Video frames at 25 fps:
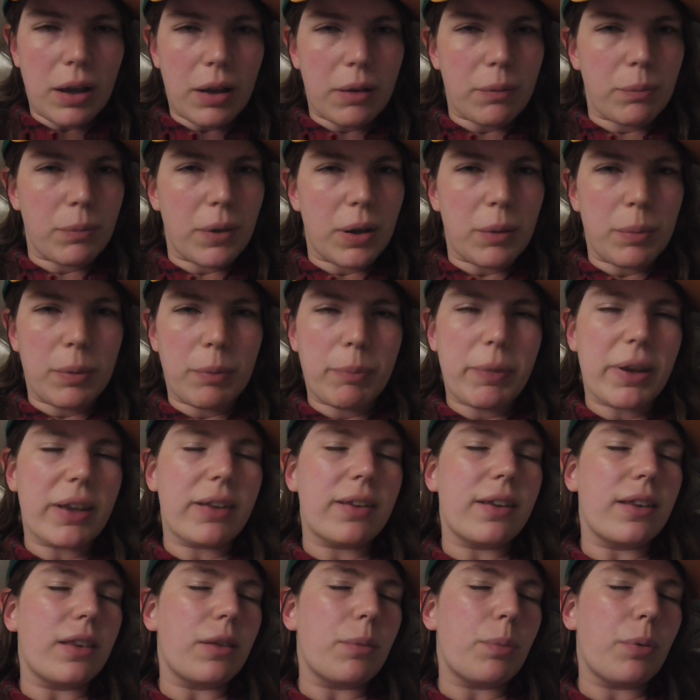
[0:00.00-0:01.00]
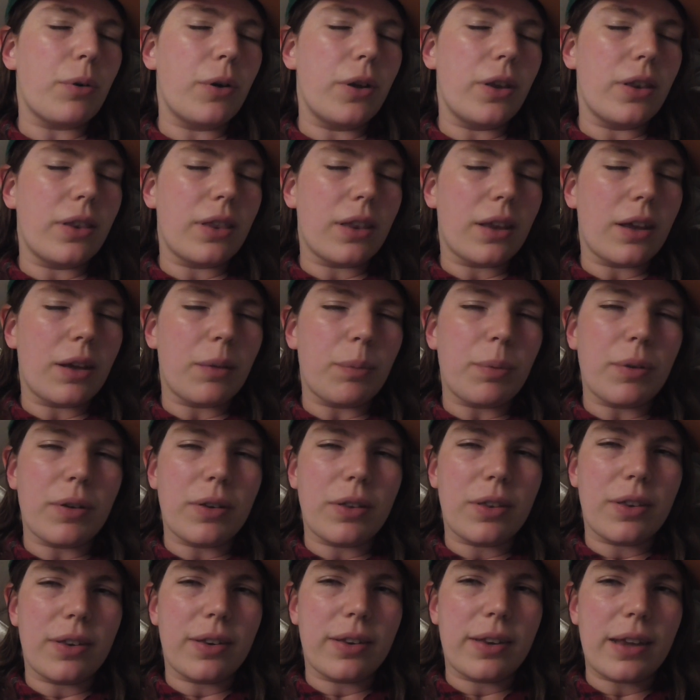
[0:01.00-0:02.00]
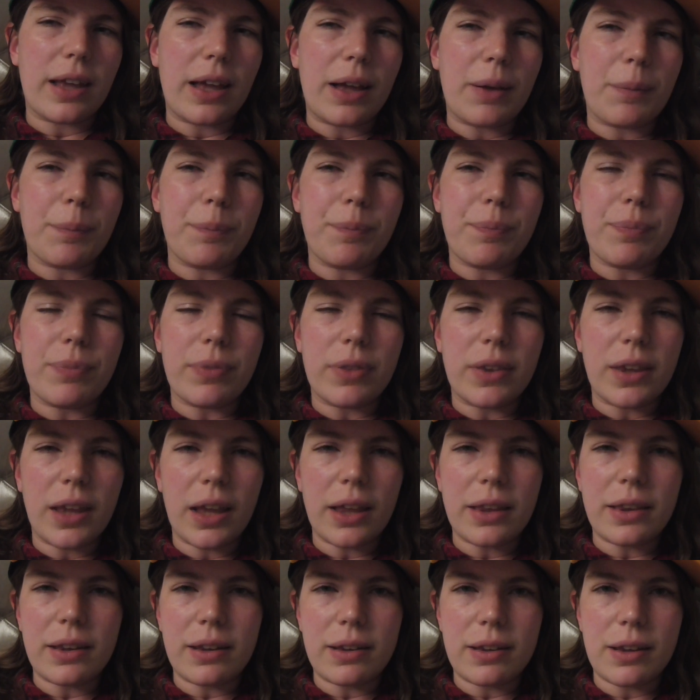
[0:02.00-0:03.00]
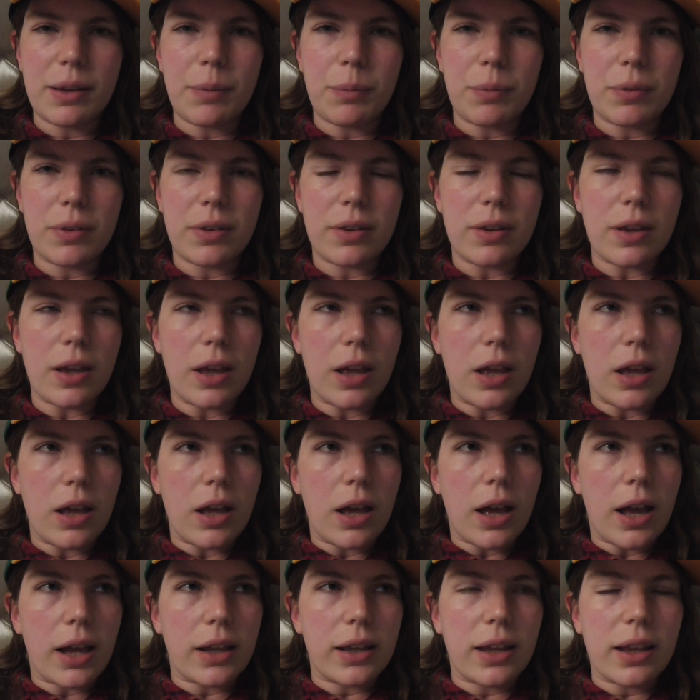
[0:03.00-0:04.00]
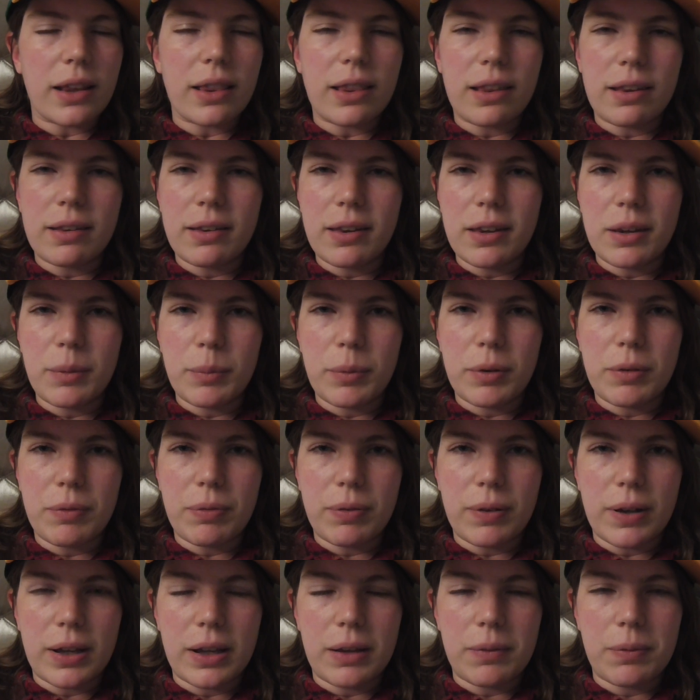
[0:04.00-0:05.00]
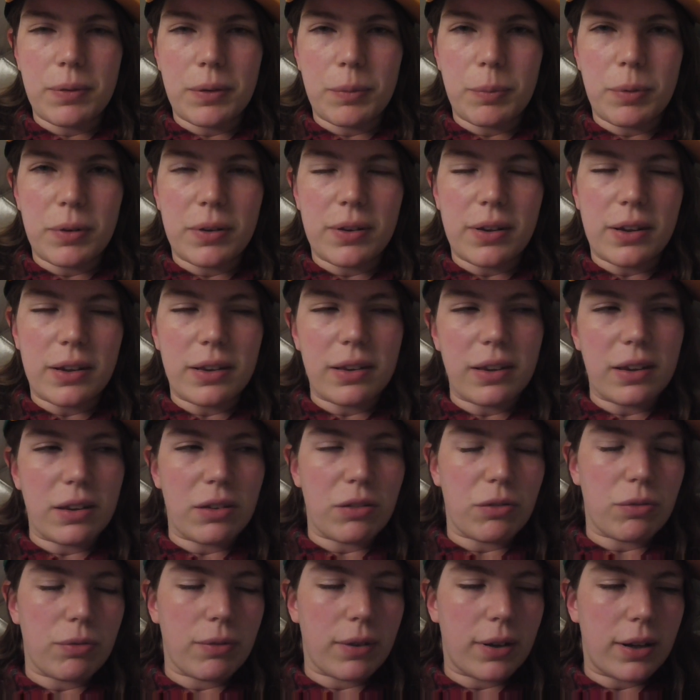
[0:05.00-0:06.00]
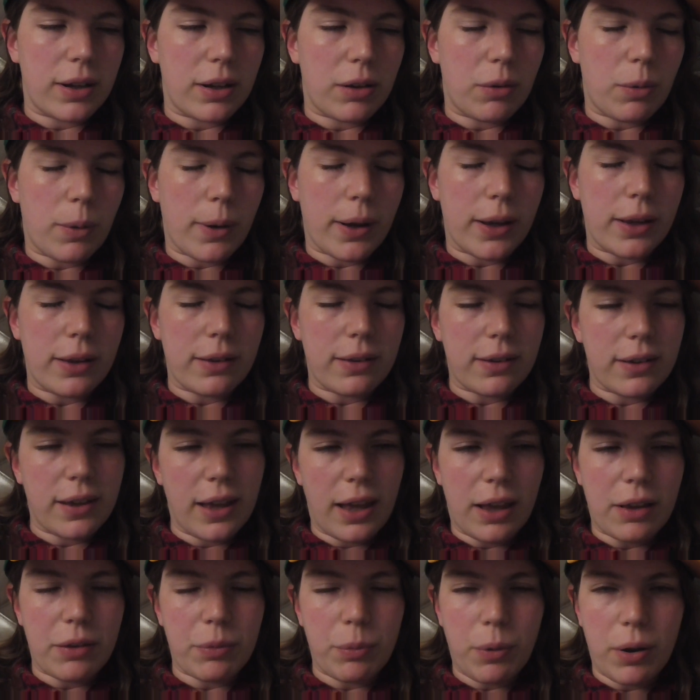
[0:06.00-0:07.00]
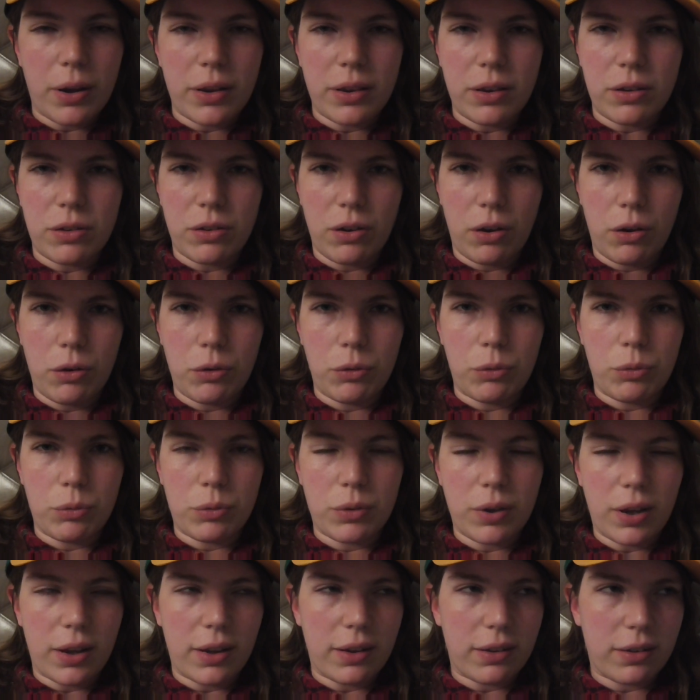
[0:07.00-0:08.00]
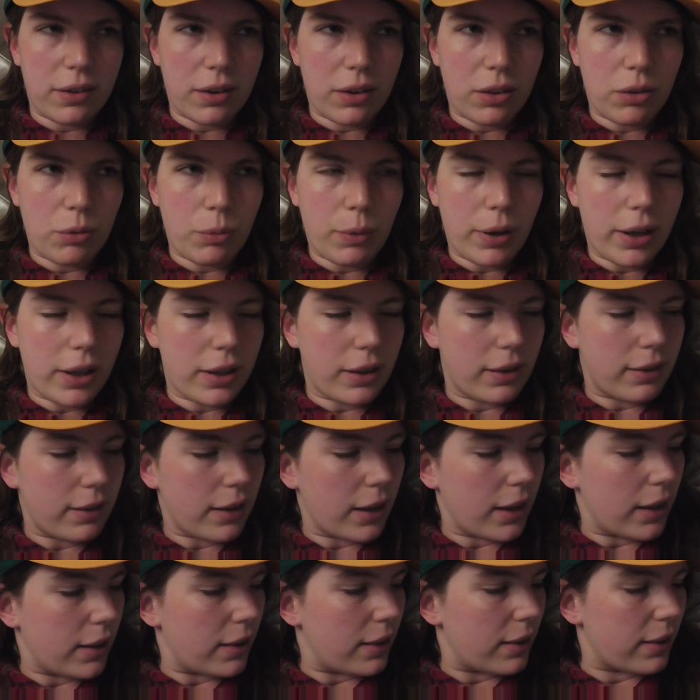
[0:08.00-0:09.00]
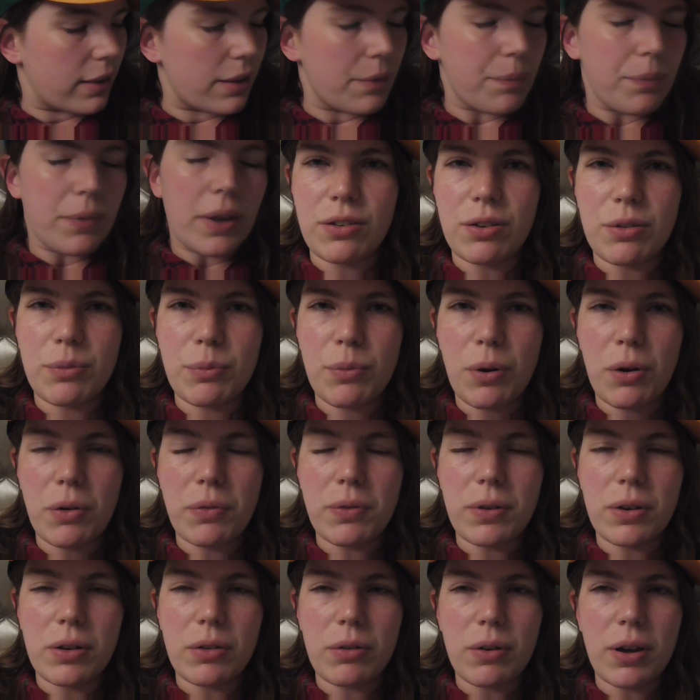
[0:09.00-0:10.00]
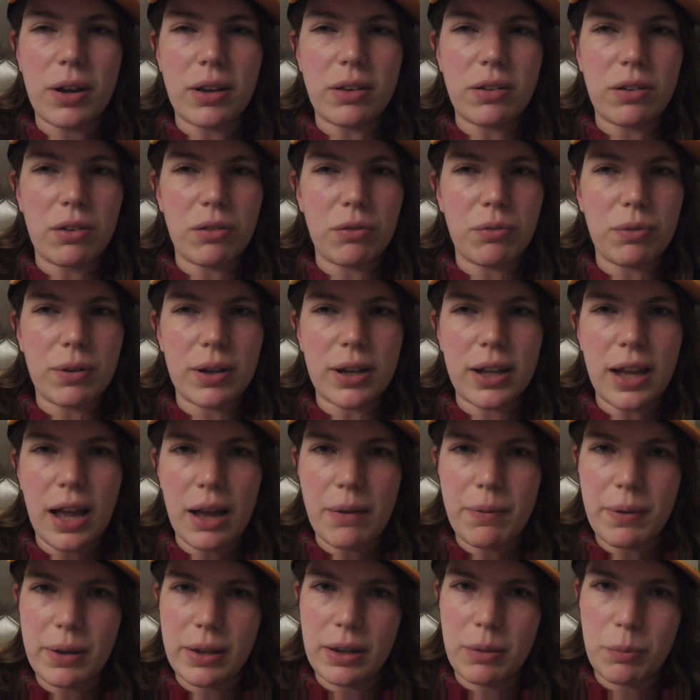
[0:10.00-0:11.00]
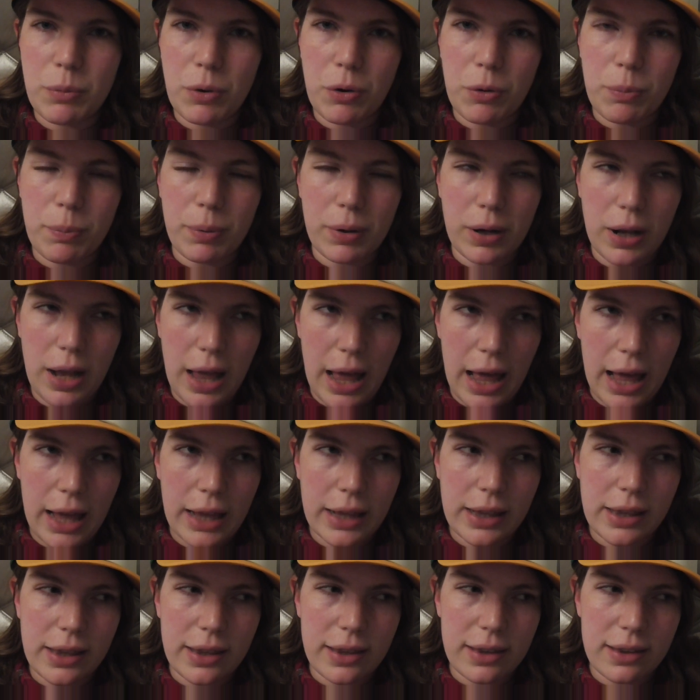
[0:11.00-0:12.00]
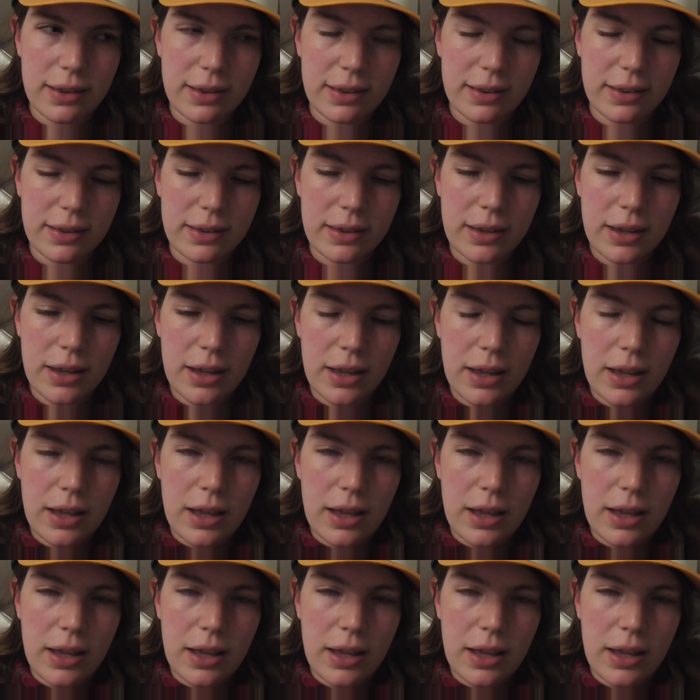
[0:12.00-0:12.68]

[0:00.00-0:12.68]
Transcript: I may be missing the point there, but yeah, they seemed... I liked the cinnamon flavour, but I didn't really quite get why the dough tasted the way it did. Tomorrow I don't really have any more plans.